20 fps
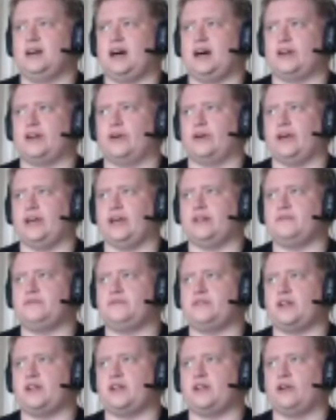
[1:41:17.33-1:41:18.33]
I don't know,
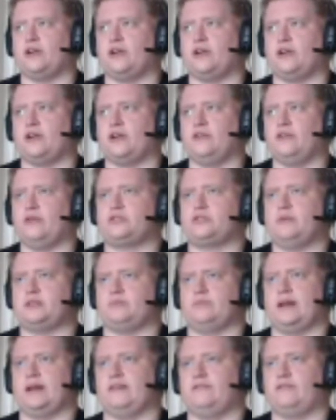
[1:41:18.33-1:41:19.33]
they don't wear it all the
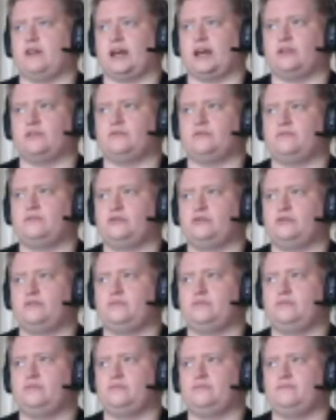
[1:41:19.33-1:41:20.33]
time, but it's mainly for like,
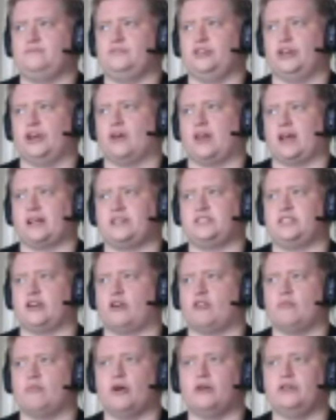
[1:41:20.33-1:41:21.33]
you know, like
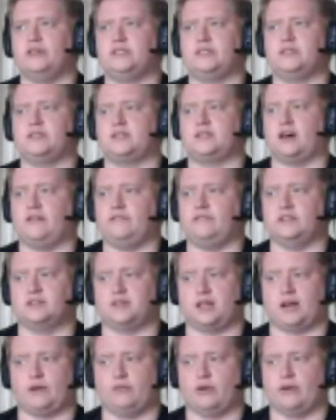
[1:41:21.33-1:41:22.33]
ceremonies and stuff.
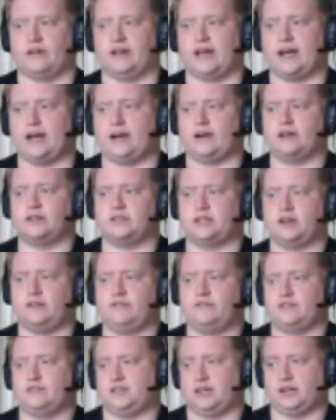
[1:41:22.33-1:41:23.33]
He's like wearing that kind of
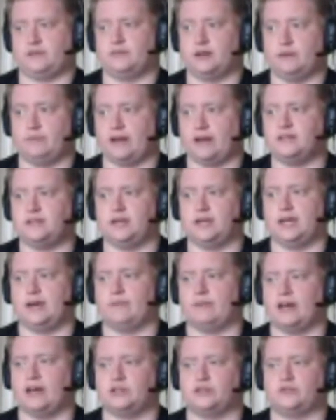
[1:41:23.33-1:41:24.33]
stuff. It's like
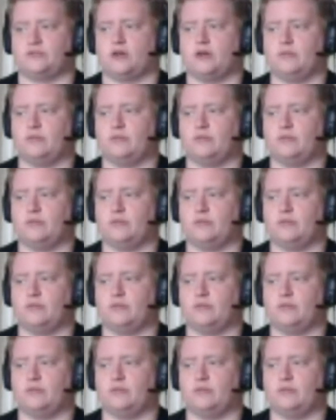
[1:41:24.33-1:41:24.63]
basically a mage's